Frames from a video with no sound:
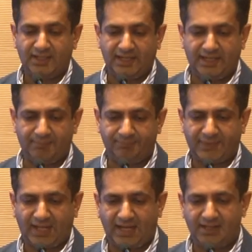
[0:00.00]

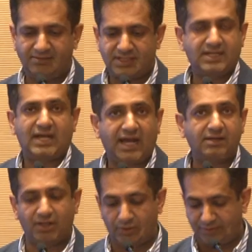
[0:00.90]
and it
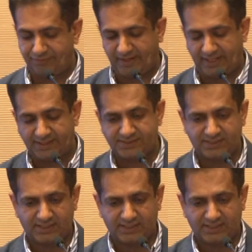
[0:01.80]
had no effect.